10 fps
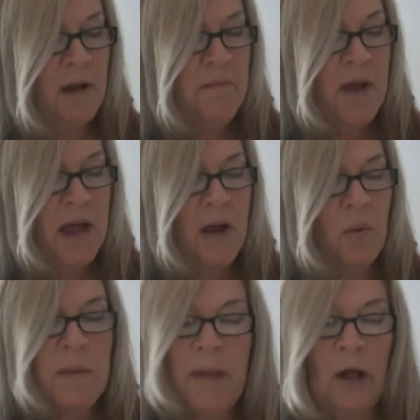them,
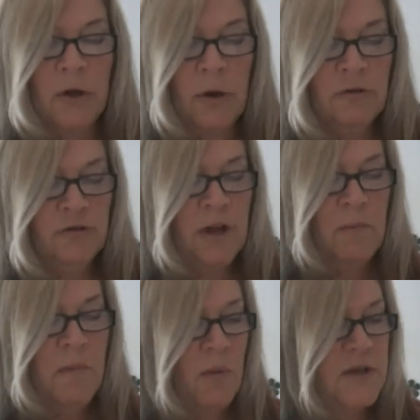we malnourish
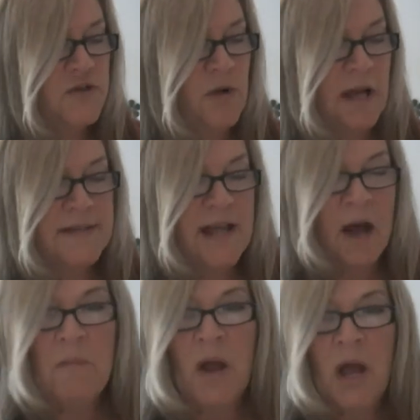them, we stress
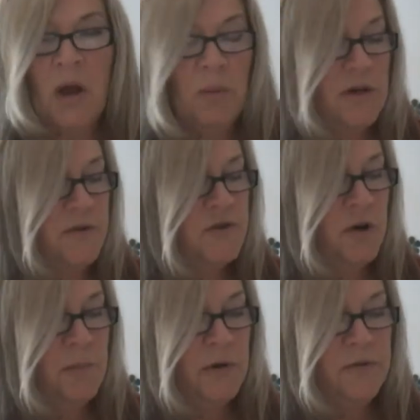them, we
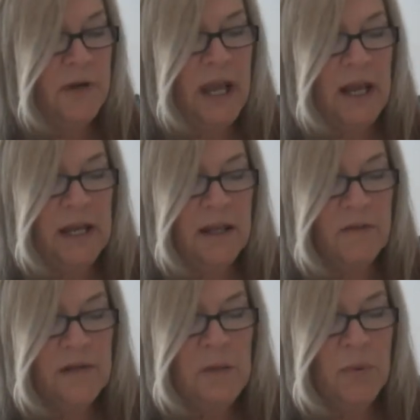disturb their circadian
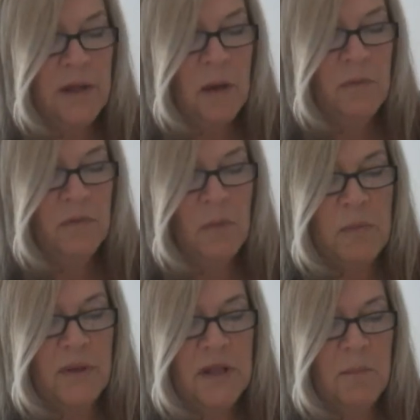sleep rhythms, we
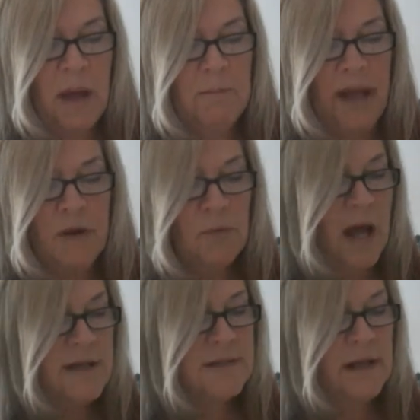put them at bed
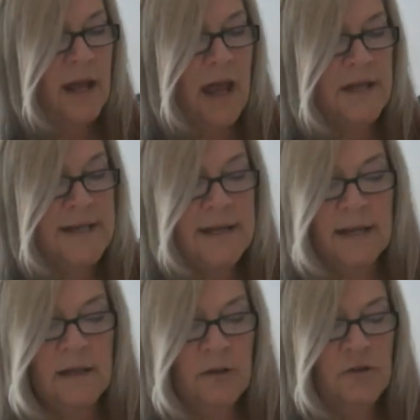rest and
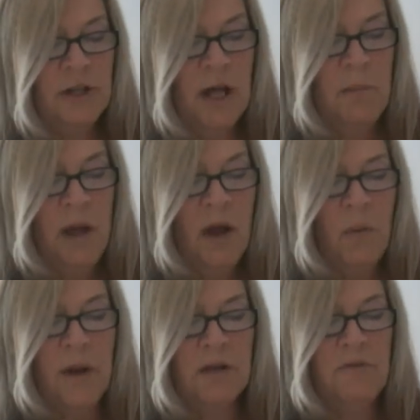decondition them,
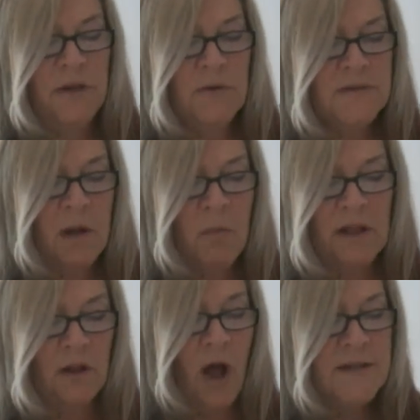we confuse them
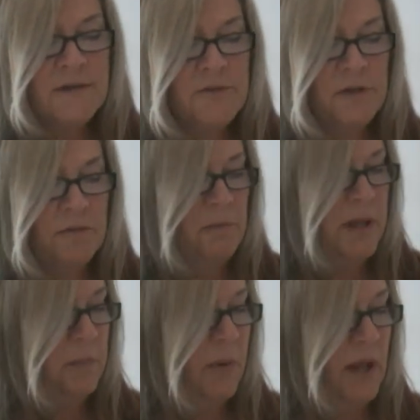with lots of different
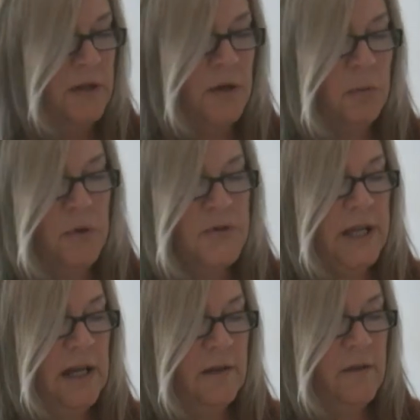people and new
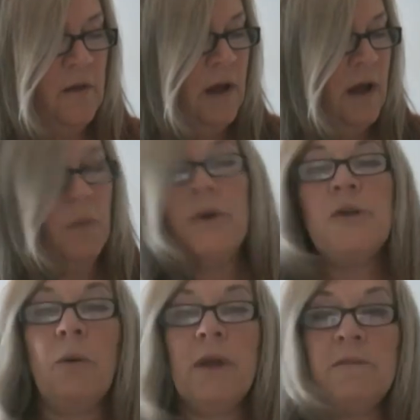routines, we
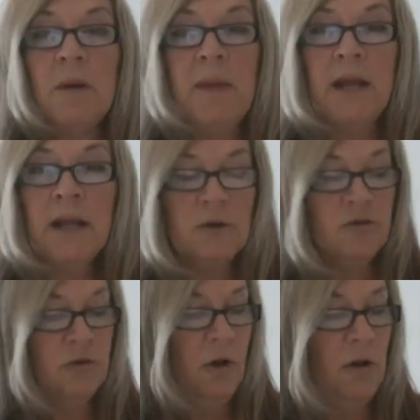don't give them any
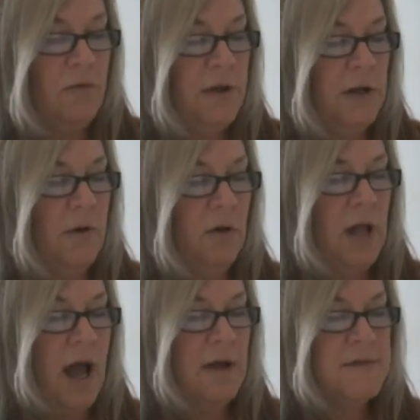control over their own
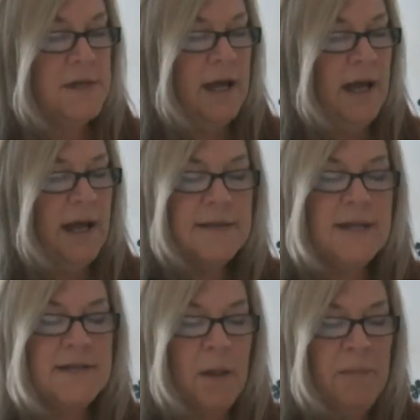lives. He
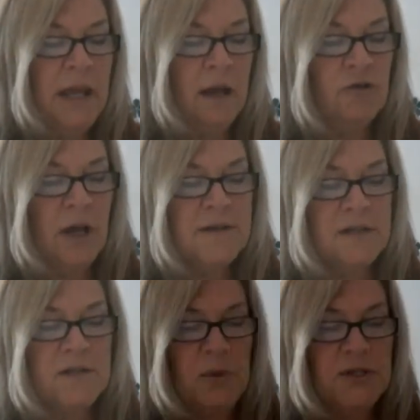says that PHS
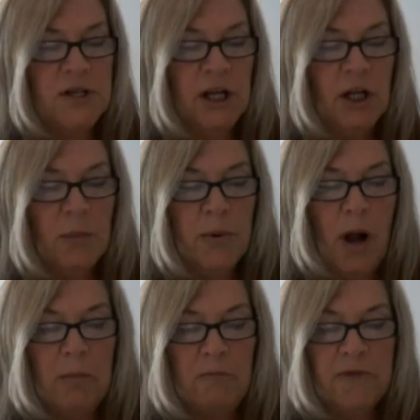is a particular
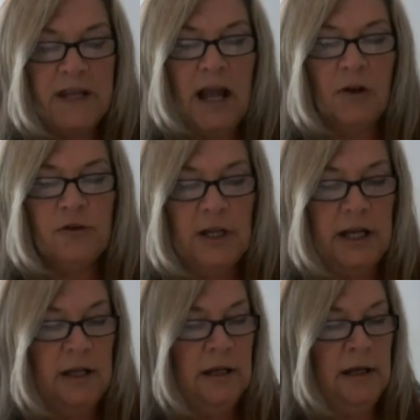problem for the
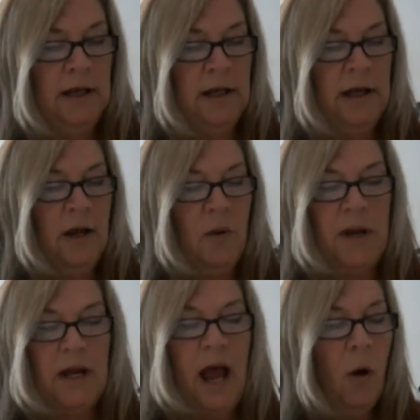elderly.
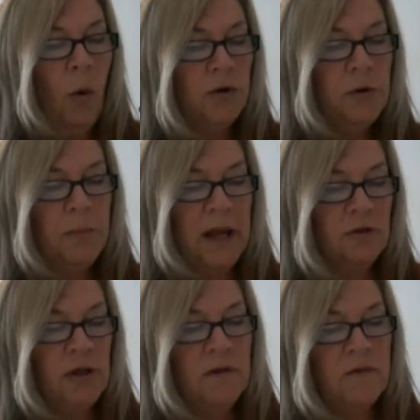When older
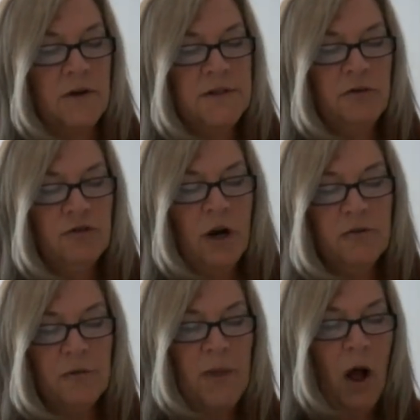patients are
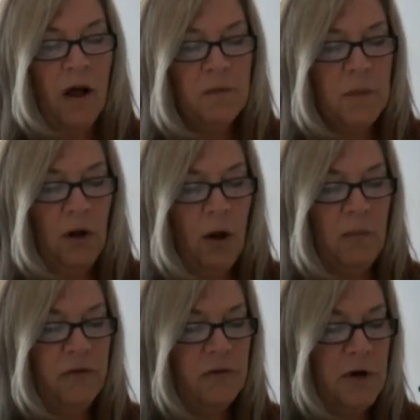discharged from the hospital,
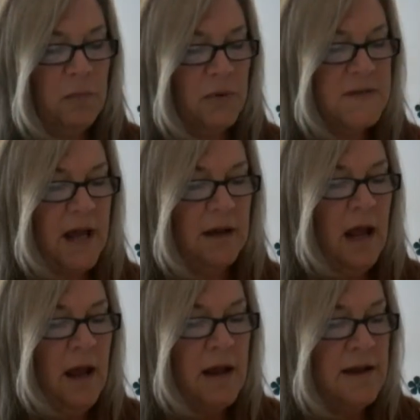almost 30%
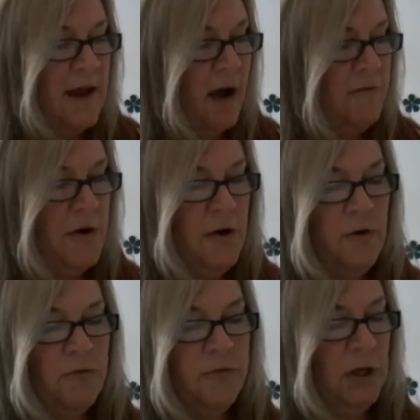never
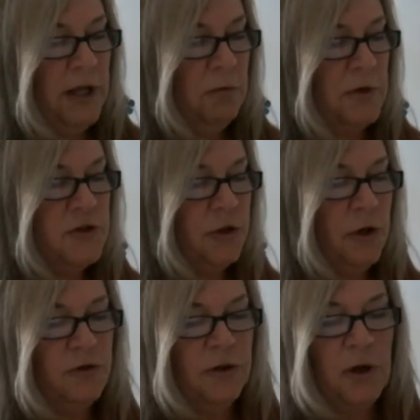fully
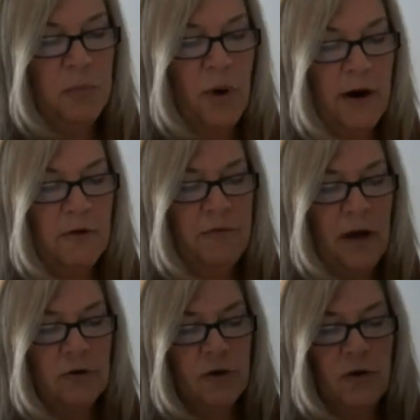return to their prior
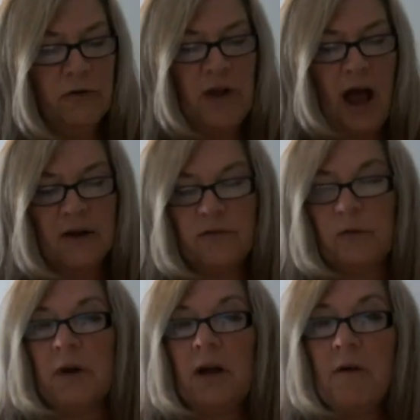functional status
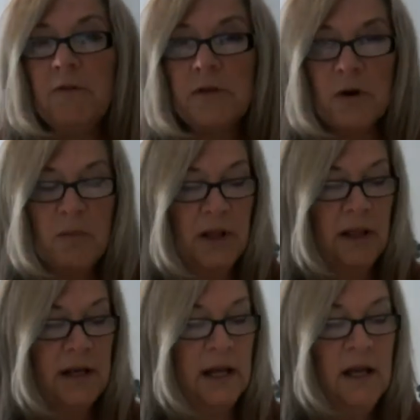and recover their
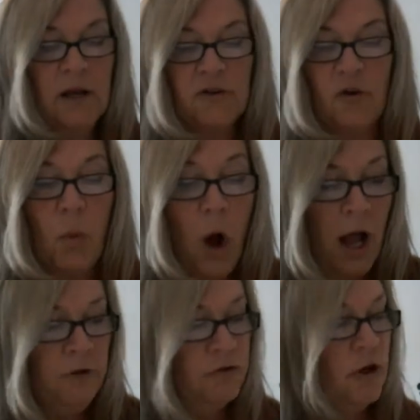ability to
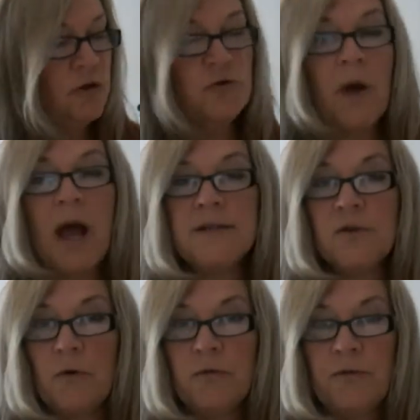wash, dress,
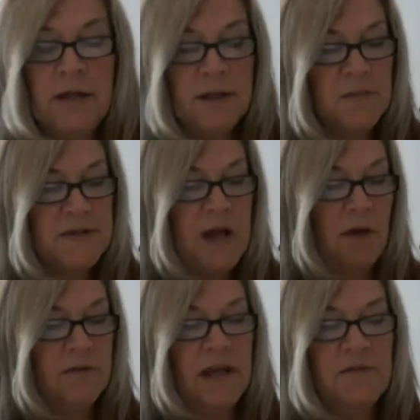or feed
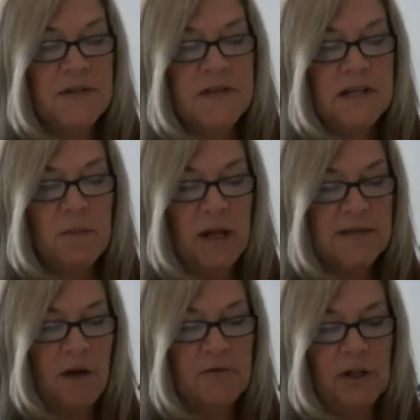themselves, even 6
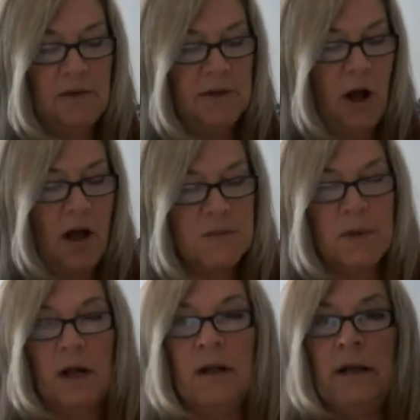months after leaving the
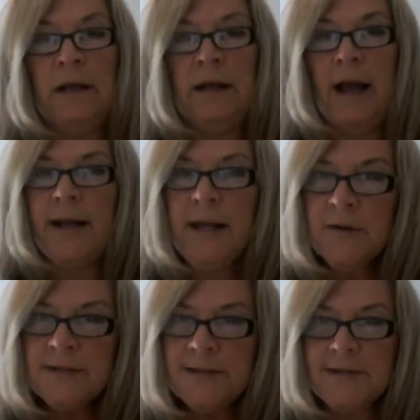hospital. And
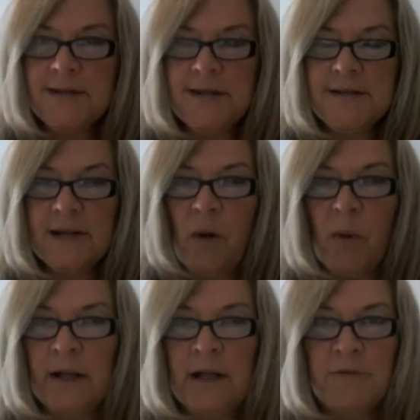here's a statistic I
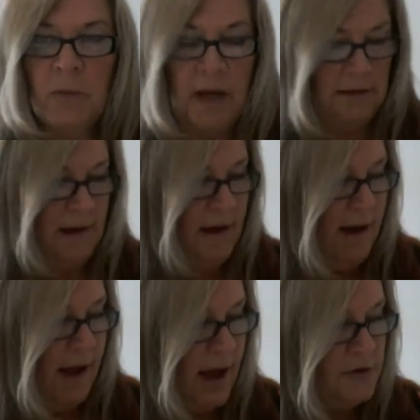want to leave you with.
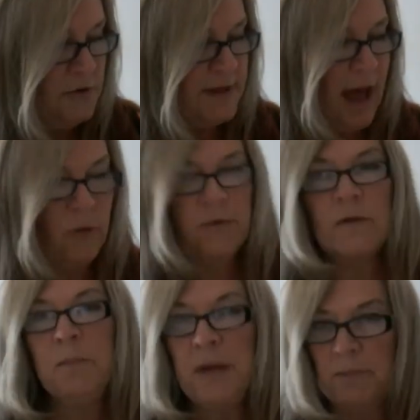
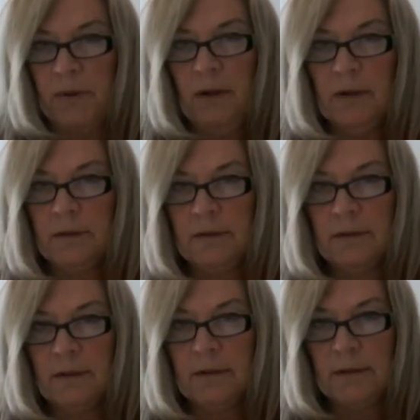100,000 people,
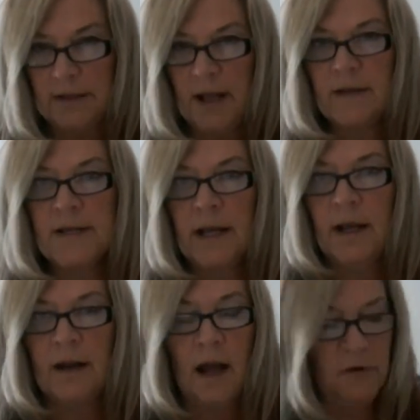let that sink
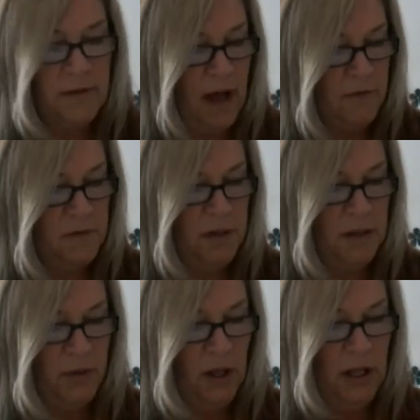in, 100,000
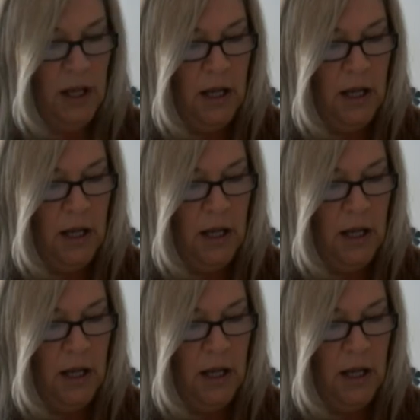people